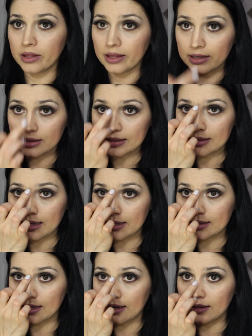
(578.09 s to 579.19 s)
Like, it
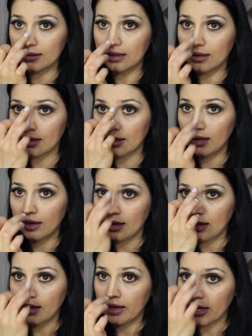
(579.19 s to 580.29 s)
stays on
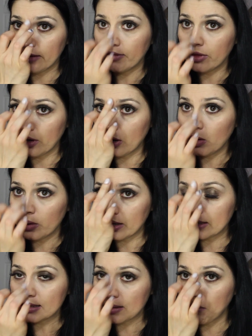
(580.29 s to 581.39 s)
even though
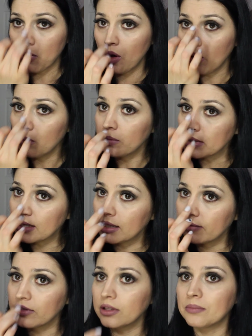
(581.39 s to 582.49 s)
it's a balm. It's kind
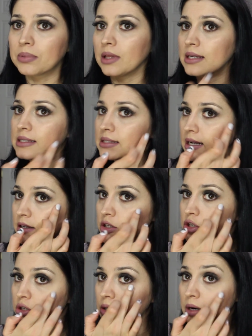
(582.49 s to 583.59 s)
of a lip gloss
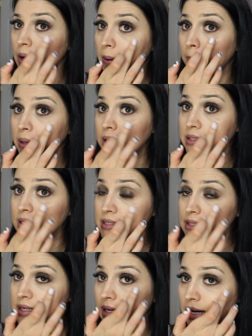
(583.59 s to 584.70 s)
texture, but it does
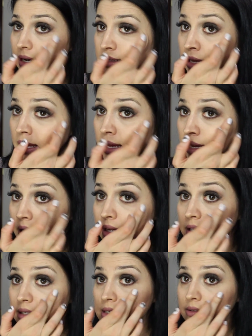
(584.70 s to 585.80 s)
stay on.
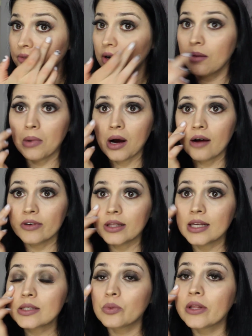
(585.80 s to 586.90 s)
It doesn't rub off, and
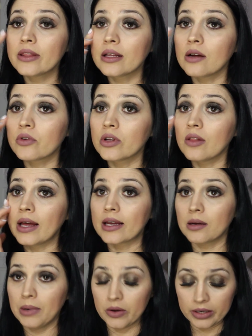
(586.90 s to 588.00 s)
that's one thing I really like
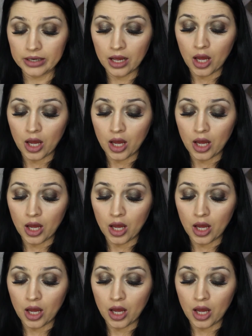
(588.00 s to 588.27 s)
about it.